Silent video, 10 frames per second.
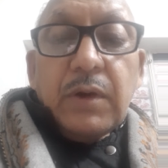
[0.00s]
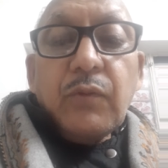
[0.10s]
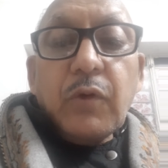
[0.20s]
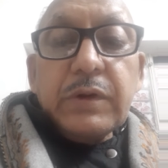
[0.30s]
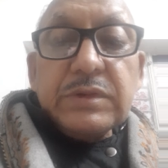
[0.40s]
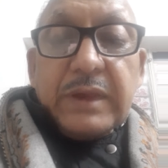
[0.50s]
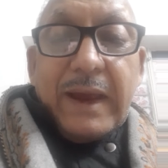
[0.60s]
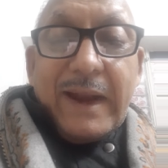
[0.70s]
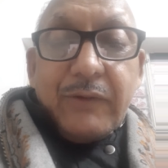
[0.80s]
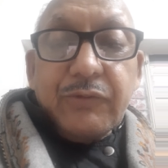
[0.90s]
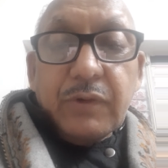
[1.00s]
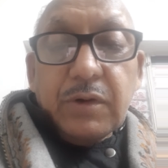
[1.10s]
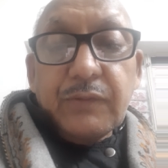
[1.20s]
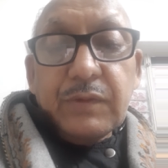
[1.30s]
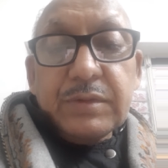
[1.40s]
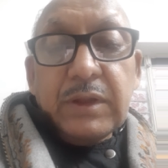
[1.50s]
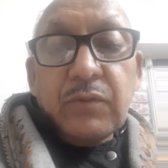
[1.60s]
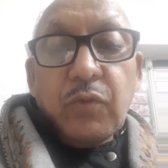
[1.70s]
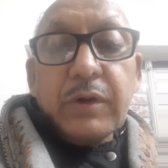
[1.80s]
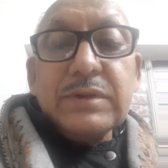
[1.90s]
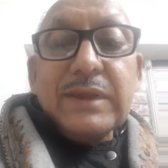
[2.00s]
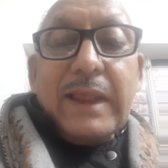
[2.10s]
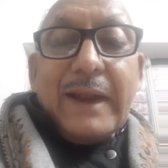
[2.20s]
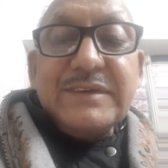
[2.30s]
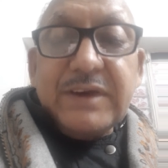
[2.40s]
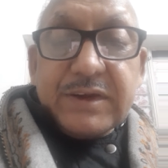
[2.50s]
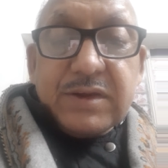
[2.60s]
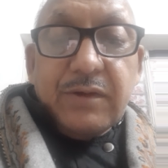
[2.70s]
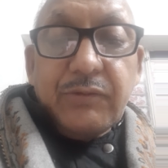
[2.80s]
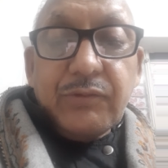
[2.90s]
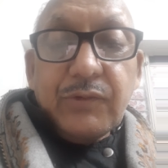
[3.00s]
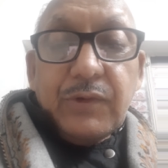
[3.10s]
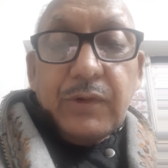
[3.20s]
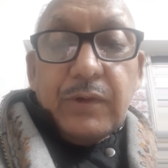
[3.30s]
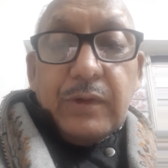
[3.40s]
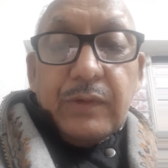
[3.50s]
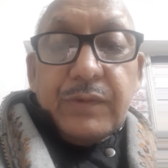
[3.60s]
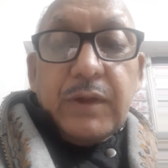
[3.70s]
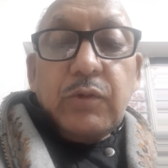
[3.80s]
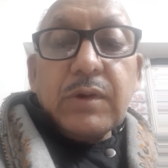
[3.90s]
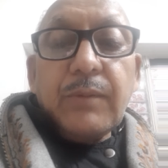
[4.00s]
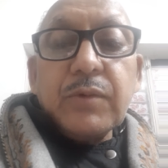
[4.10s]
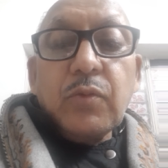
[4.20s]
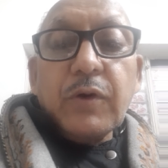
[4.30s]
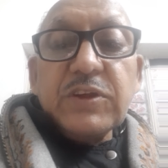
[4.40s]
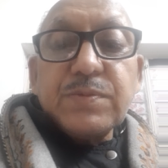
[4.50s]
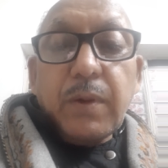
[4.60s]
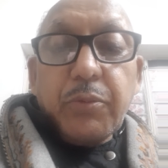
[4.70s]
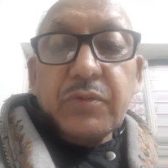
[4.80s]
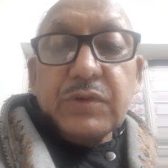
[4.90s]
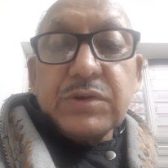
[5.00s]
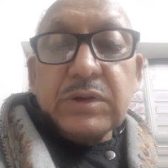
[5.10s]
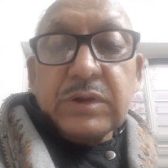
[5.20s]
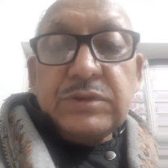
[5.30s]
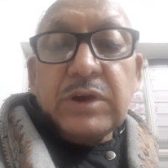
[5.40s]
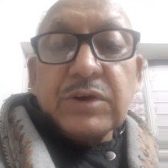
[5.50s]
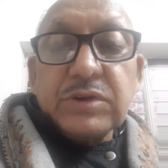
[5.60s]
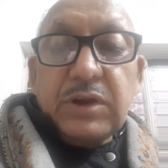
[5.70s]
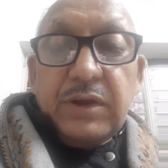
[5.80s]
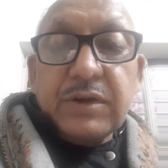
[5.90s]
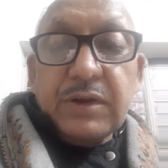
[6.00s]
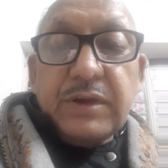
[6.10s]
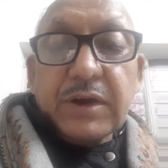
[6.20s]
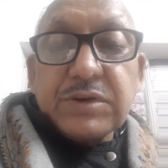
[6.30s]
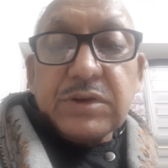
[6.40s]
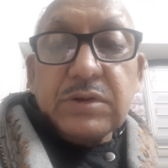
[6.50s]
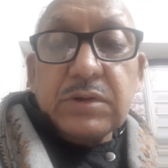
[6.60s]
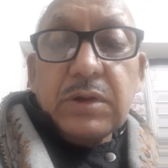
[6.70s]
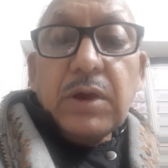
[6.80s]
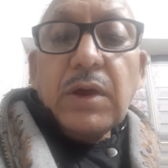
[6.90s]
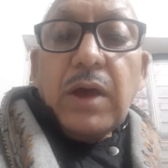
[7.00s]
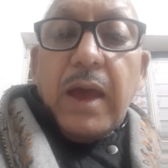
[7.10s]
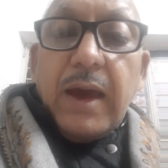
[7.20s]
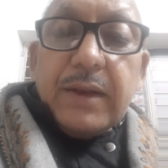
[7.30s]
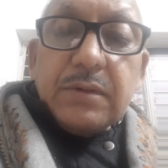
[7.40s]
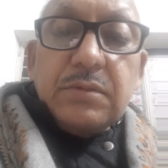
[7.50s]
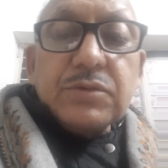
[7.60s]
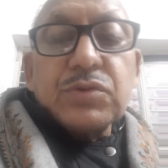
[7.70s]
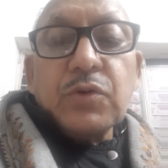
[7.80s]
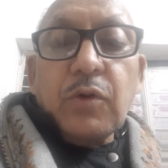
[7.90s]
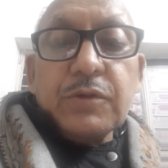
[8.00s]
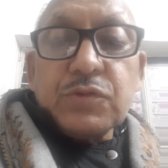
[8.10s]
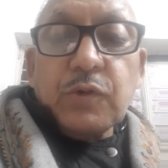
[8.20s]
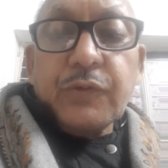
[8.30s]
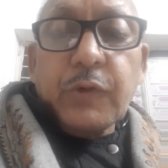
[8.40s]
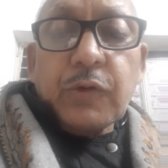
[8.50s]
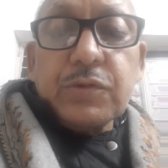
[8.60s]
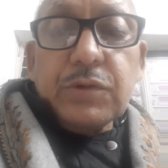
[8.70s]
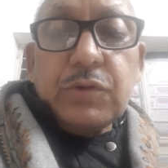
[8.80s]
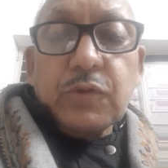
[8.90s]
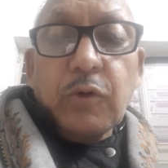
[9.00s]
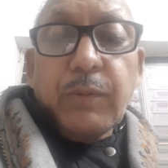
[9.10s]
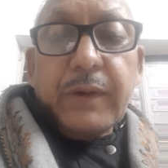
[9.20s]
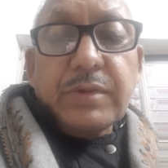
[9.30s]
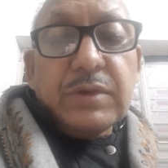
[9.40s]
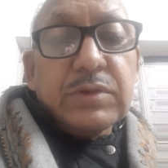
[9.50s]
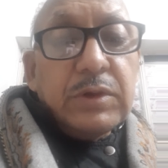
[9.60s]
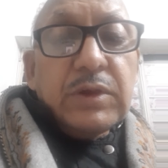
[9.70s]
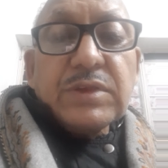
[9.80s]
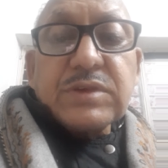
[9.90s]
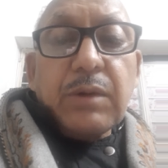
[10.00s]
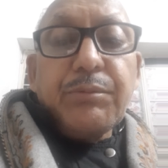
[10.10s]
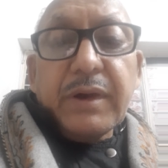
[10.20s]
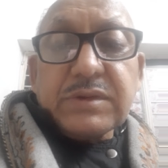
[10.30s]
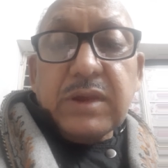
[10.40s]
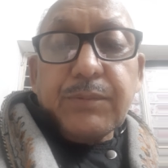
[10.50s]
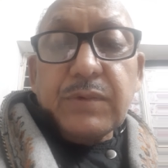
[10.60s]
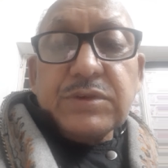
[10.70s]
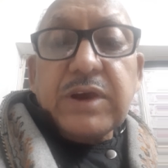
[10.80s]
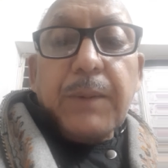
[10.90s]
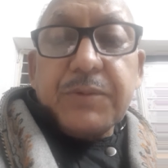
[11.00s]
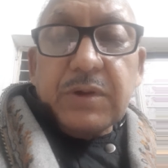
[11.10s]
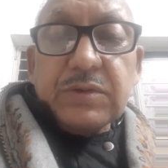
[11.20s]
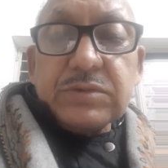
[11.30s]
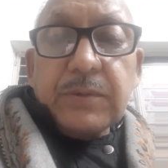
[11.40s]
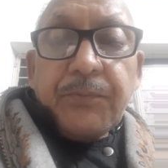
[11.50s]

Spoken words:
What is adverb? Then what is an adjective? Then you come to what is preposition, conjunction, interjection, and so on and so forth. You go by these step-by-step chapters.